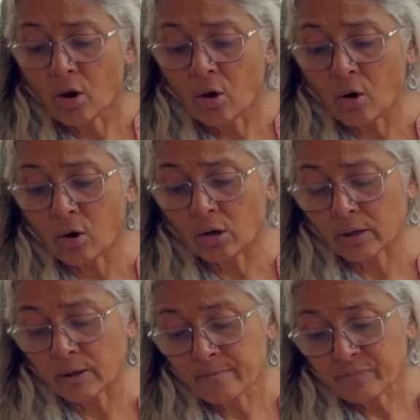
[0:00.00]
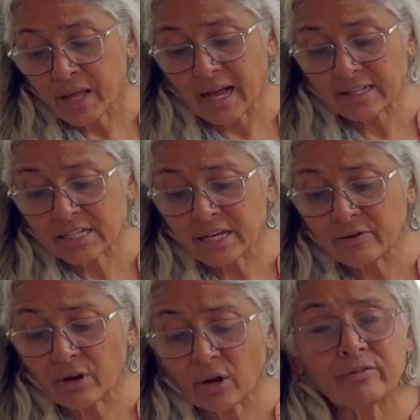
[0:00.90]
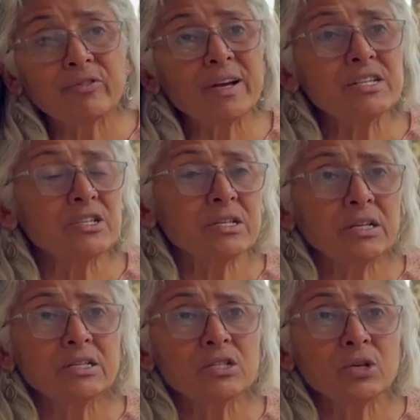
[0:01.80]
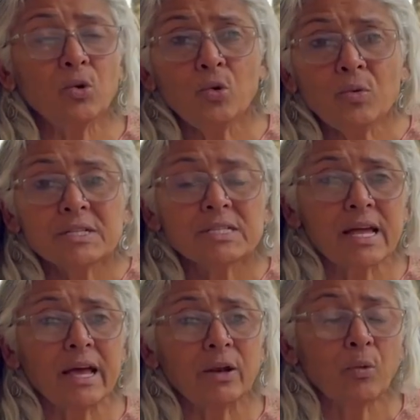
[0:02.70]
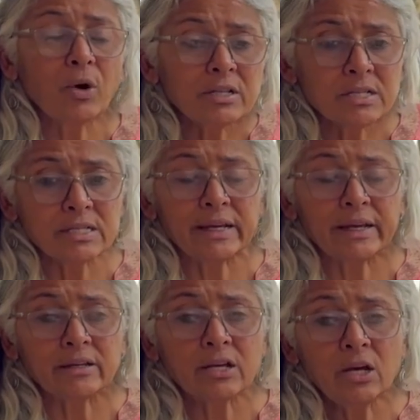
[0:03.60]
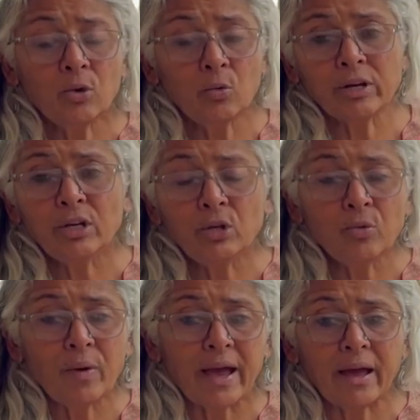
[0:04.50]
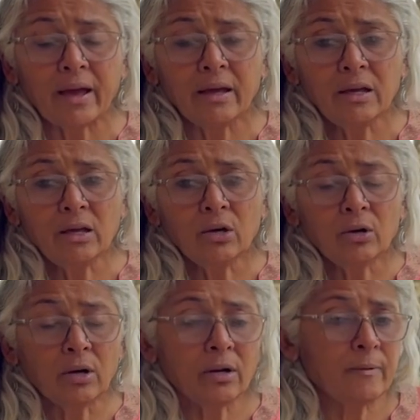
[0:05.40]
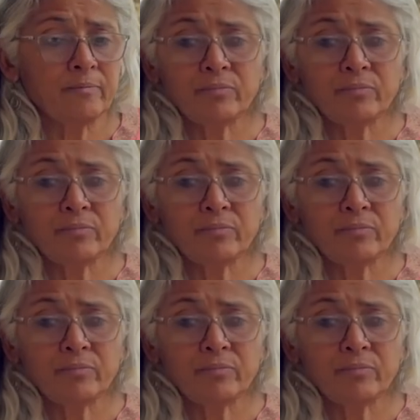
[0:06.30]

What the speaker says: or asking a lot of questions, who was there, what is it, what did you wear, how